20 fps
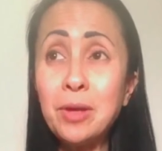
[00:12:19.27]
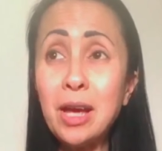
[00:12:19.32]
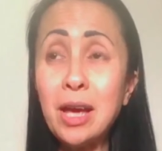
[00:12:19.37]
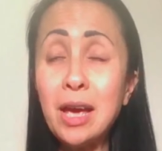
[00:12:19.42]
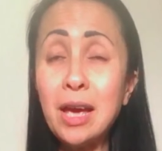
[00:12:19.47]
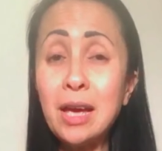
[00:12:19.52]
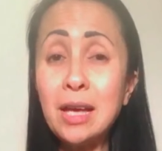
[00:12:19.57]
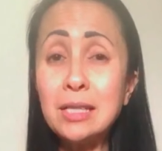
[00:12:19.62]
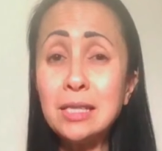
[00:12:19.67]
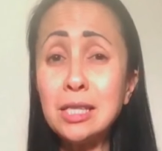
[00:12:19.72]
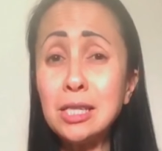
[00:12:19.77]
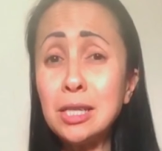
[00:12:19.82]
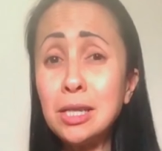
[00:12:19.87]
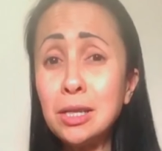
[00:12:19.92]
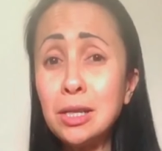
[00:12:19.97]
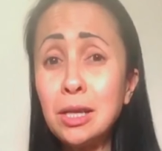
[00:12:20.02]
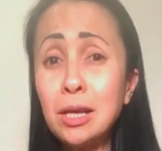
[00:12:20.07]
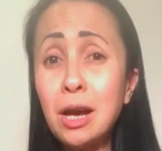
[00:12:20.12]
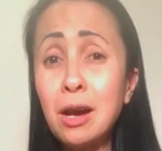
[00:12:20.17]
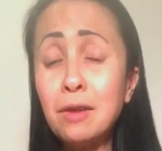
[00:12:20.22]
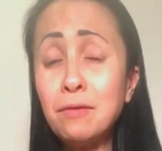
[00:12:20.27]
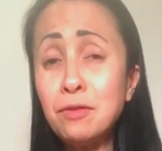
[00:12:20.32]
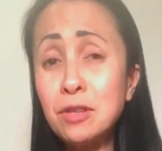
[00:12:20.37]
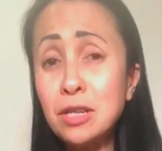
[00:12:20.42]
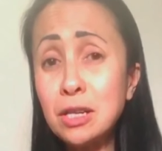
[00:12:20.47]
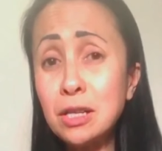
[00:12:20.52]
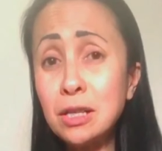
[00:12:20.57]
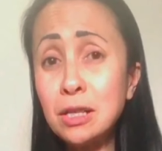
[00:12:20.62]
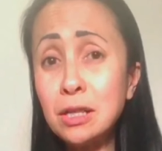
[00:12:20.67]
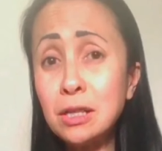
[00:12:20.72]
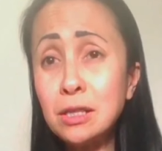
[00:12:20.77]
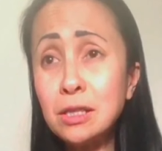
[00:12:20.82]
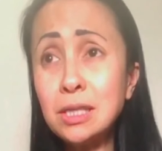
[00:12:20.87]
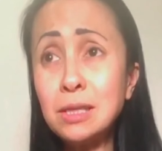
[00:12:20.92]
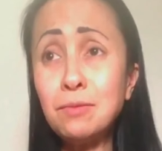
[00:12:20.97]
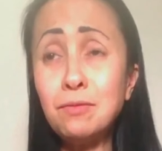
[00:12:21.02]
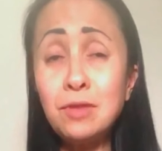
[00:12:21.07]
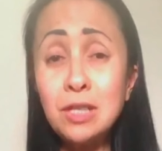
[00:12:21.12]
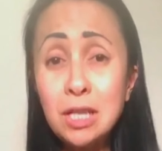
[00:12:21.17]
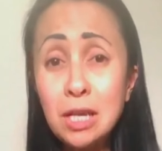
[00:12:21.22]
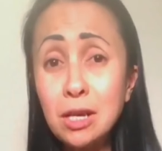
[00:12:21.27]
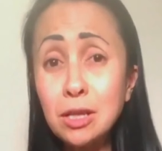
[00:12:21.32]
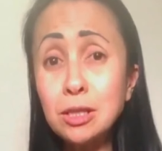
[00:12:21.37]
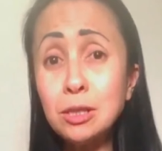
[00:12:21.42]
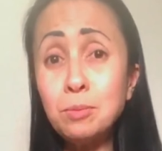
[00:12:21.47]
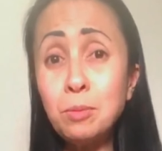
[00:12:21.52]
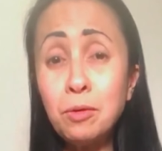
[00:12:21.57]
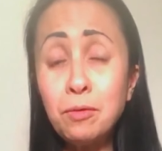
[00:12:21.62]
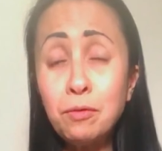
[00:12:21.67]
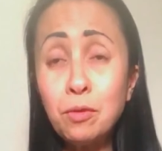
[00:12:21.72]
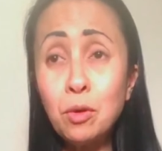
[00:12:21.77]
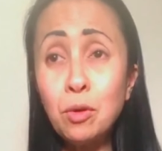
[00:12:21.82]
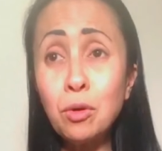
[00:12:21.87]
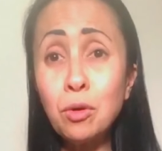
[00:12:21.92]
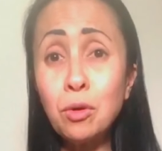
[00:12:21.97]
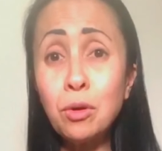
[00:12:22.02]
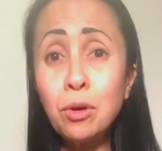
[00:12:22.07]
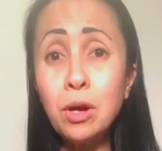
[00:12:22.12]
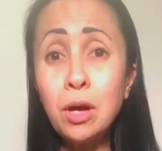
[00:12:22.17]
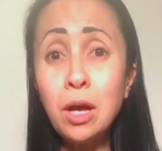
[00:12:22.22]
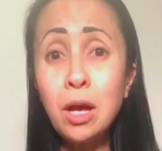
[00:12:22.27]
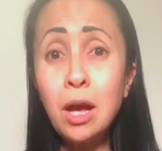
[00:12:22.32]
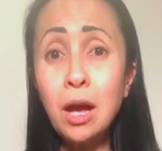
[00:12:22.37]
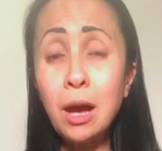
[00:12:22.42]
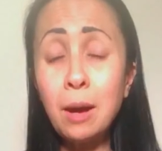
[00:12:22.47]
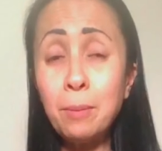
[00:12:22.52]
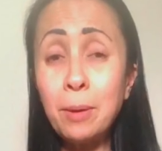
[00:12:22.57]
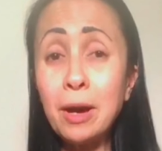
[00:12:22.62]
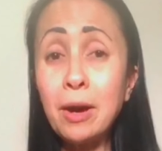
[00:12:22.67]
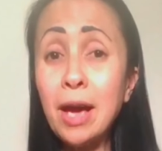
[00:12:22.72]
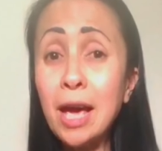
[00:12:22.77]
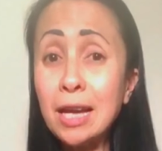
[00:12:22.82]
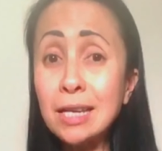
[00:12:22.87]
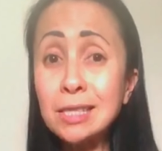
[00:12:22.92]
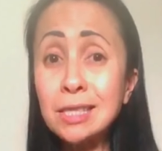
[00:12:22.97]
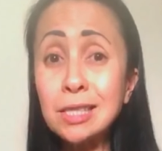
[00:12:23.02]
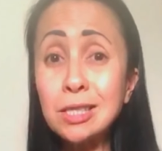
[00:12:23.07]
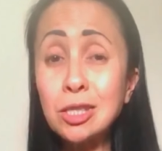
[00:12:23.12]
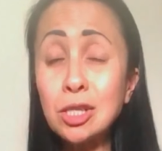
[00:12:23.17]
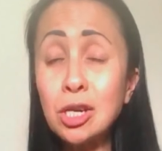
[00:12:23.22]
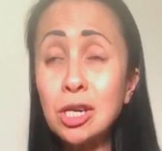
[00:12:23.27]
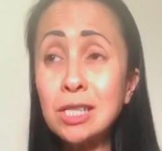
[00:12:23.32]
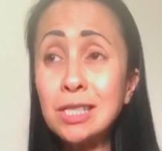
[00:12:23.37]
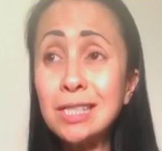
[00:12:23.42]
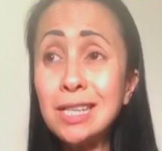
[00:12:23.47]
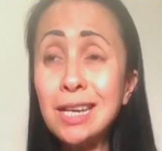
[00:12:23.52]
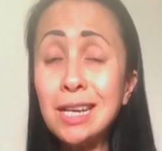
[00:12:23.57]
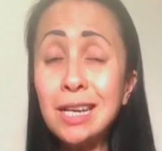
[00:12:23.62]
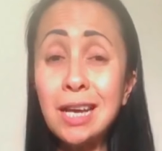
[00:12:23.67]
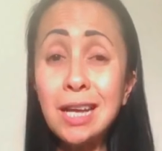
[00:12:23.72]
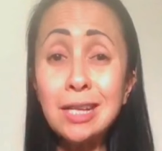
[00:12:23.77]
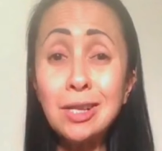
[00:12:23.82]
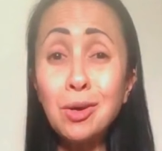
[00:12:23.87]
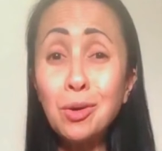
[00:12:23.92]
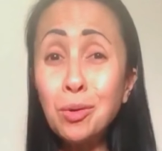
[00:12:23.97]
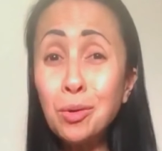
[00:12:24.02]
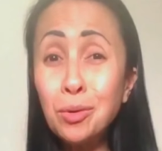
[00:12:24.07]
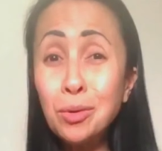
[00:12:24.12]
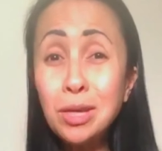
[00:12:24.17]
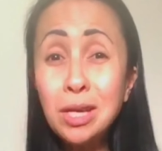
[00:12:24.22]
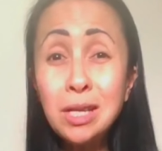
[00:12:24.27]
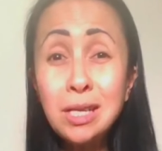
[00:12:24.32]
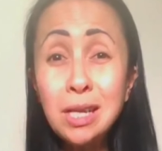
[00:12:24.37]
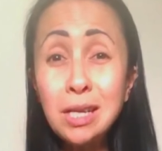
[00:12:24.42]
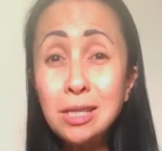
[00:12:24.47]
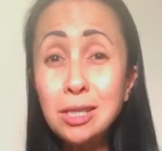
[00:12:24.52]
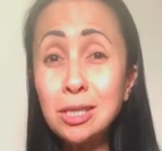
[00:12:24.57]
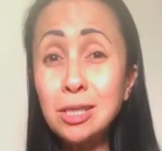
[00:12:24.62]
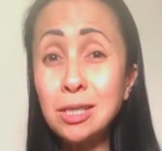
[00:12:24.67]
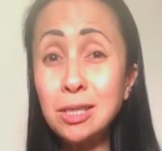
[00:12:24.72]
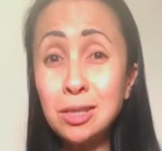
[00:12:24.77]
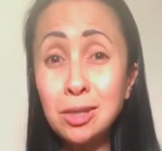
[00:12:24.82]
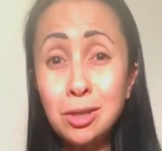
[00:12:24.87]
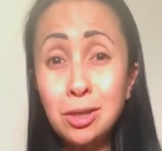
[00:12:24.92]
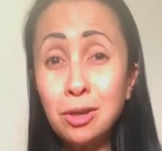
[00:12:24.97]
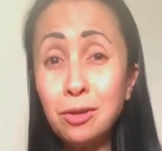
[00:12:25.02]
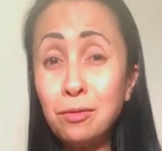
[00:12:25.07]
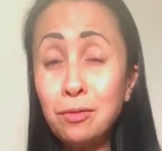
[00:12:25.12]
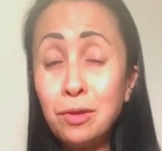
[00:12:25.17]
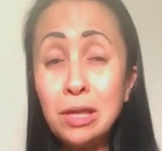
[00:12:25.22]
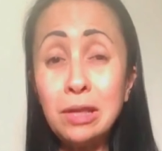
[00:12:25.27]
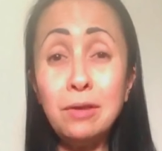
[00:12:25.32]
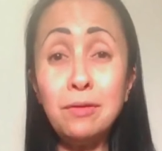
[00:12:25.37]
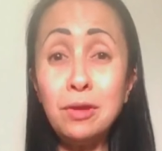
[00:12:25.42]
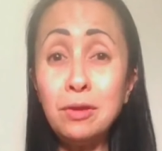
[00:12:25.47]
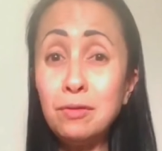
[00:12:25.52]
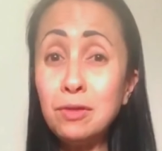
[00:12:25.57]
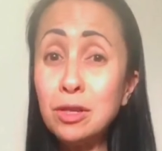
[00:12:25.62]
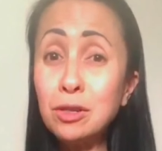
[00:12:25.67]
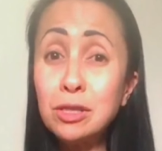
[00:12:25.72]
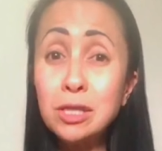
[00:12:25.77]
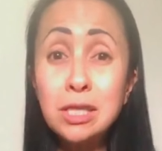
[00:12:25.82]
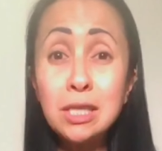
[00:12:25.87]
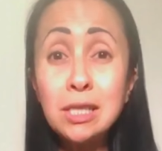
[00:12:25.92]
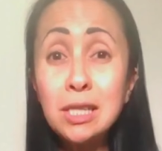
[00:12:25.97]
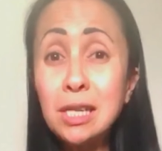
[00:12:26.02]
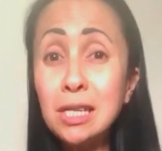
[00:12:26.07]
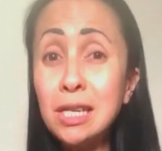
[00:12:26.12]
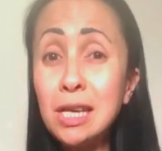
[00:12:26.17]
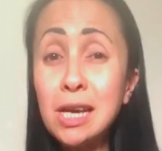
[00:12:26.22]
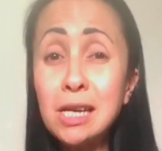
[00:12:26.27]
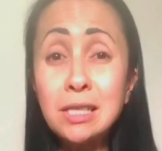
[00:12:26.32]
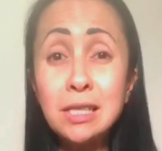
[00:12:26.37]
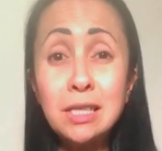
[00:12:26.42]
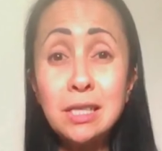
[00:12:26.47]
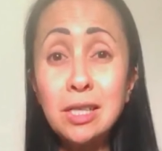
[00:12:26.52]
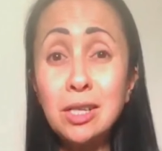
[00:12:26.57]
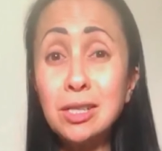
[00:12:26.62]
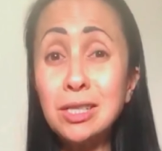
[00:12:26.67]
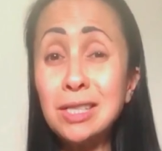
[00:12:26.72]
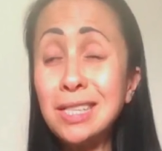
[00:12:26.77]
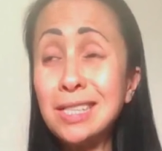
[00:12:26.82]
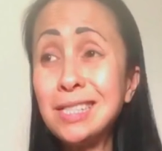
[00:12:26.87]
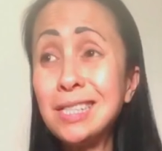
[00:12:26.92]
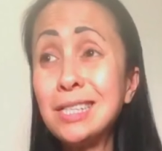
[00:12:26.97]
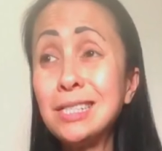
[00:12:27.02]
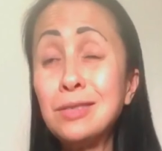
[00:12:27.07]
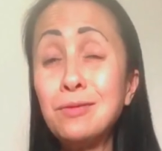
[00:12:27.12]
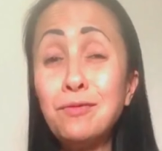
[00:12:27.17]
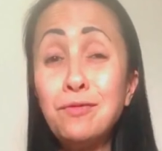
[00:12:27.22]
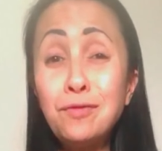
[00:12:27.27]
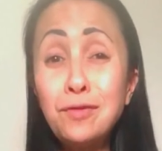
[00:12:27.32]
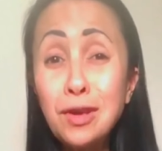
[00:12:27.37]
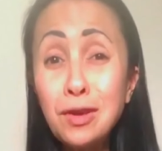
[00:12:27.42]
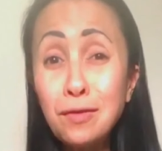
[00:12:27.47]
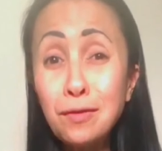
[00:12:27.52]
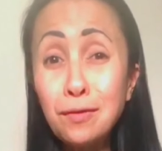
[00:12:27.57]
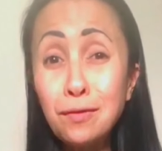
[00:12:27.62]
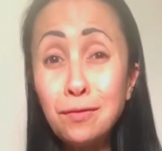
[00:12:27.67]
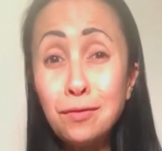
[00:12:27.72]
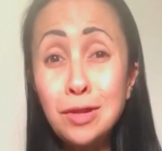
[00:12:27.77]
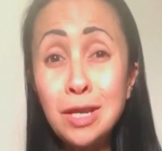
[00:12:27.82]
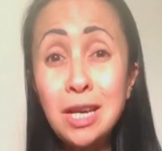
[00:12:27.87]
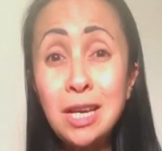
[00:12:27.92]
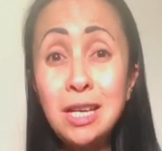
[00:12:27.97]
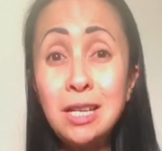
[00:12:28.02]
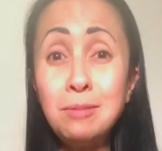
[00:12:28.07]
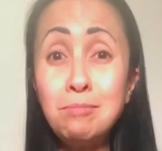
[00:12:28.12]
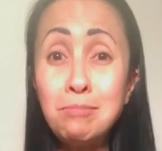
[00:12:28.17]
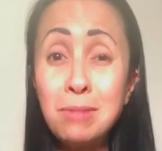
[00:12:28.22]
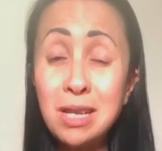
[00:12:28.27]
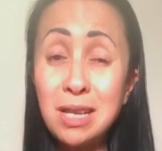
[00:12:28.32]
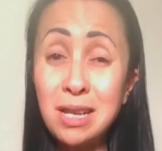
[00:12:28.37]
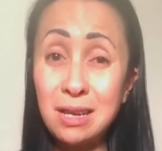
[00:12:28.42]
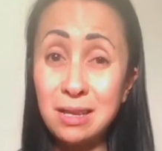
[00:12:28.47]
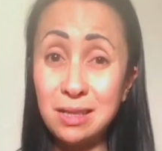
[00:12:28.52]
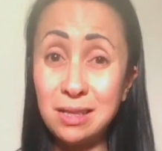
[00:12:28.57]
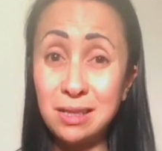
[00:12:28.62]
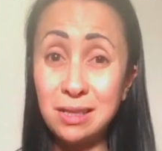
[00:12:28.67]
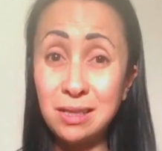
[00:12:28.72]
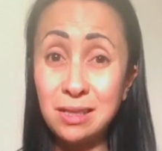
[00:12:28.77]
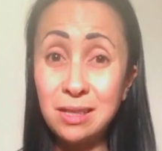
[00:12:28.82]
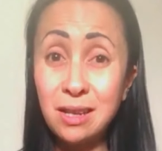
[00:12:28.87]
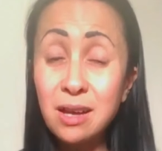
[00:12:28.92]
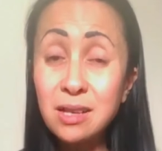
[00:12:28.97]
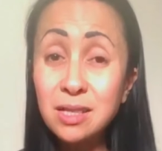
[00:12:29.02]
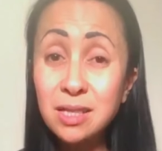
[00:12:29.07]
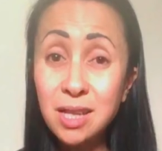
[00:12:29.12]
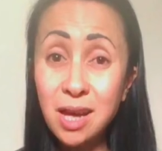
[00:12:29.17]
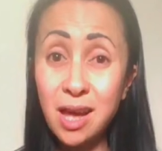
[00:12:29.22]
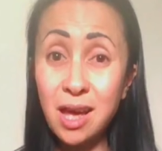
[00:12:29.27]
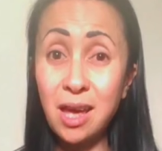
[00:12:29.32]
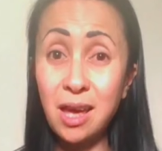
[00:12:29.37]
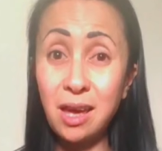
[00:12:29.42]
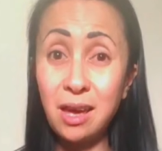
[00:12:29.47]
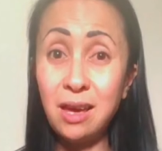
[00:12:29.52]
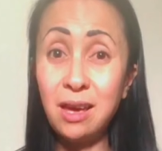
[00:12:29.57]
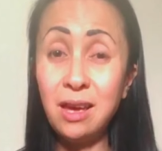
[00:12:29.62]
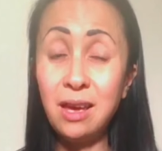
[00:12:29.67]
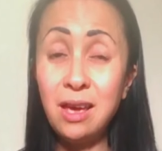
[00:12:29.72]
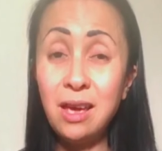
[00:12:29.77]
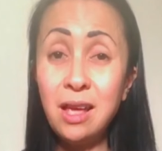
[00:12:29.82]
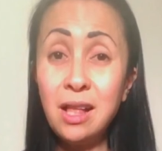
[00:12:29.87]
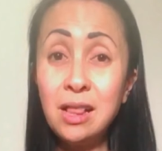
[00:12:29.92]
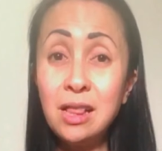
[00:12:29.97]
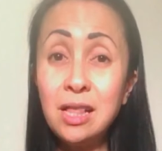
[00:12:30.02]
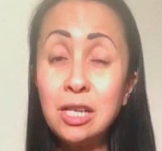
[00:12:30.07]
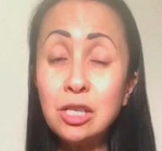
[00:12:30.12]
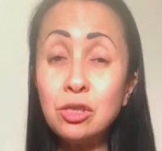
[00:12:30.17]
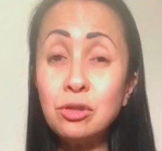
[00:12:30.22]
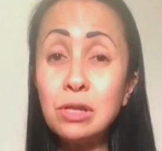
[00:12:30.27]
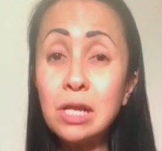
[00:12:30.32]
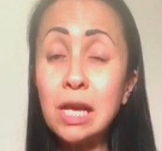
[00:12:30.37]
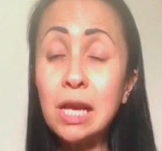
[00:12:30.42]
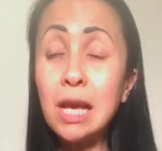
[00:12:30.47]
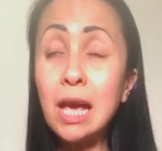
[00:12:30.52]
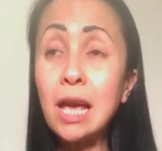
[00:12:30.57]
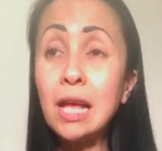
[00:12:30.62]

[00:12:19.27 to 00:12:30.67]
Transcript: and I've done some videos before about exercising, and all you need to start off with, if you've not done any exercises, is 15 minutes a day, literally.